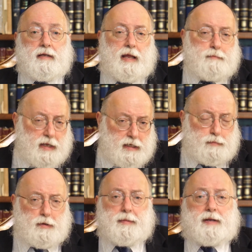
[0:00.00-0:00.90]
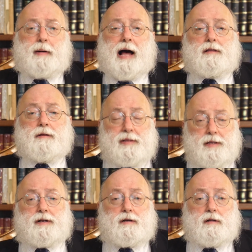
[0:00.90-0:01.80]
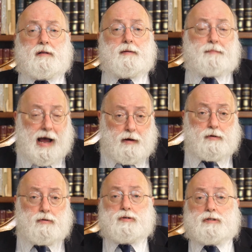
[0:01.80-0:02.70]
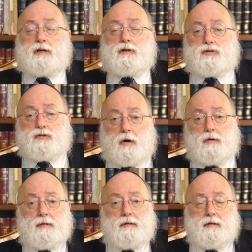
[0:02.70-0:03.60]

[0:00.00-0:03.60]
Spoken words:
and it's becoming political power, who's in control,